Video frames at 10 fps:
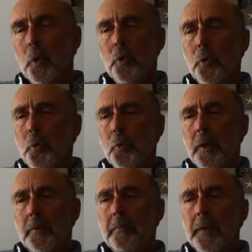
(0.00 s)
who
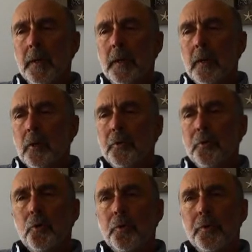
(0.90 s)
um, who
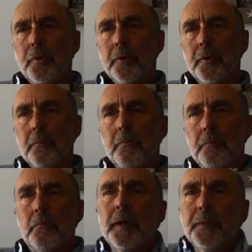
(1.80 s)
thought that it
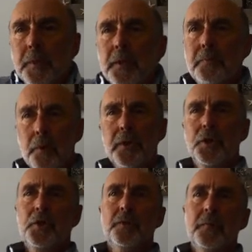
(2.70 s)
might be
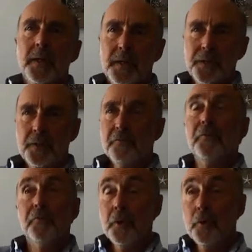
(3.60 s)
depression masking, A
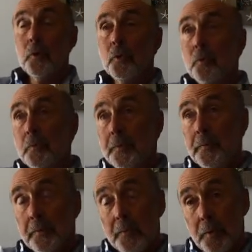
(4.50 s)
50 year old woman,
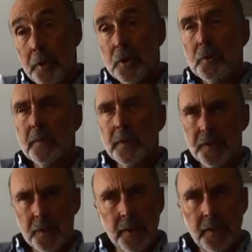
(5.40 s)
depression
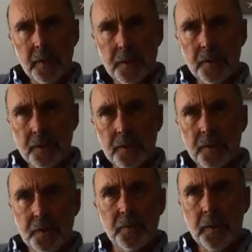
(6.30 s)
masking as,
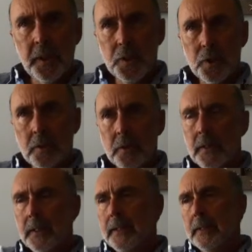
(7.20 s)
as dementia,
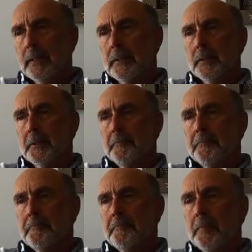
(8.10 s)

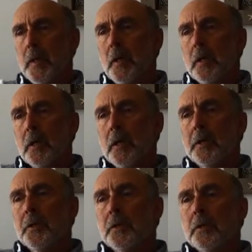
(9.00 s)
um,
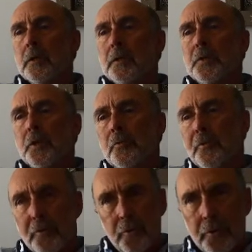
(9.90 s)
and uh, so
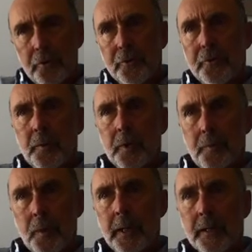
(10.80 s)
referred her to my
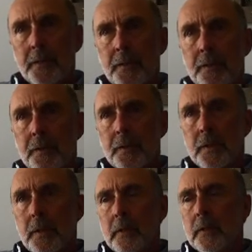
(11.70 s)
practice.
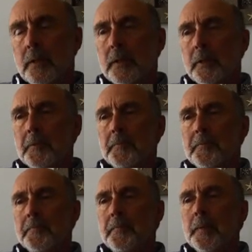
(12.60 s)

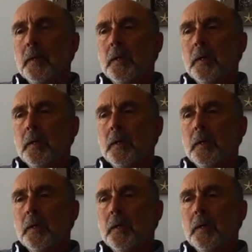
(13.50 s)
Um,